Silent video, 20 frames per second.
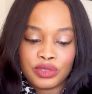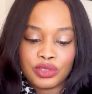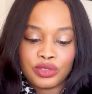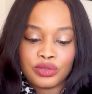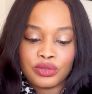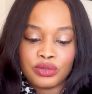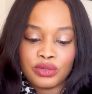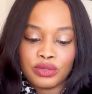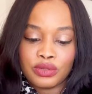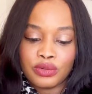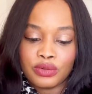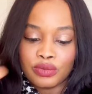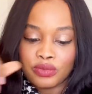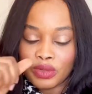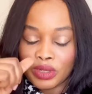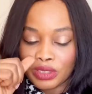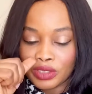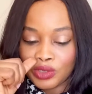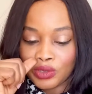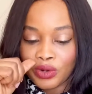you know, a
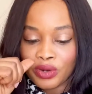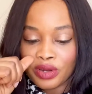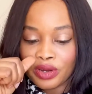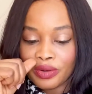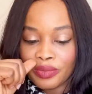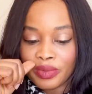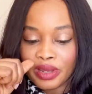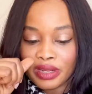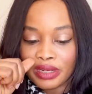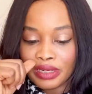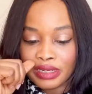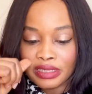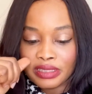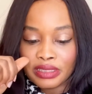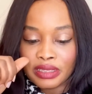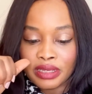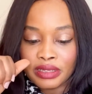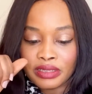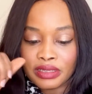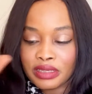stronger manly
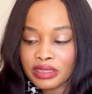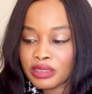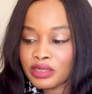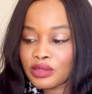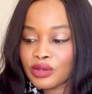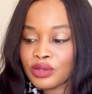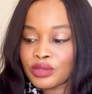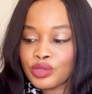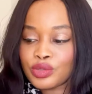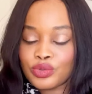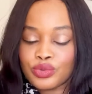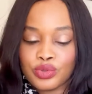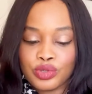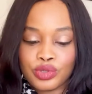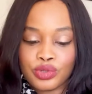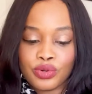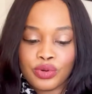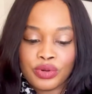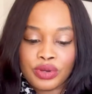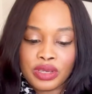scent. It's not too
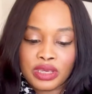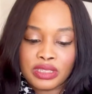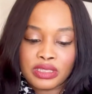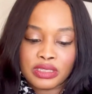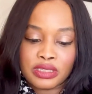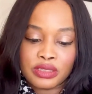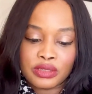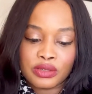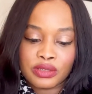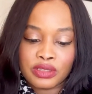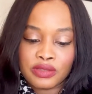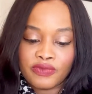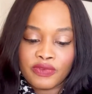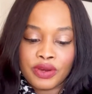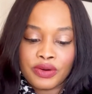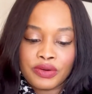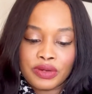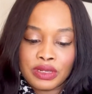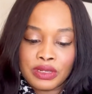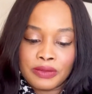strong. It's just
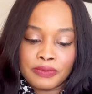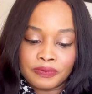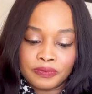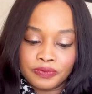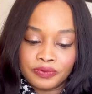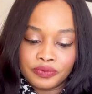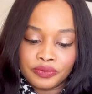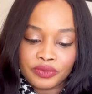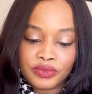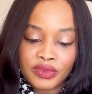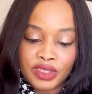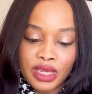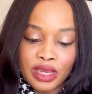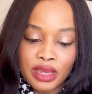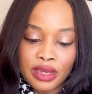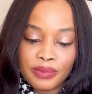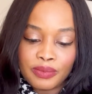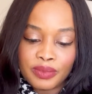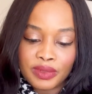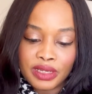very
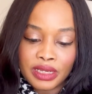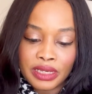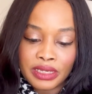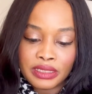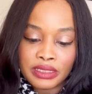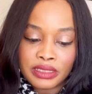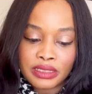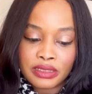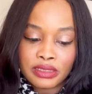light.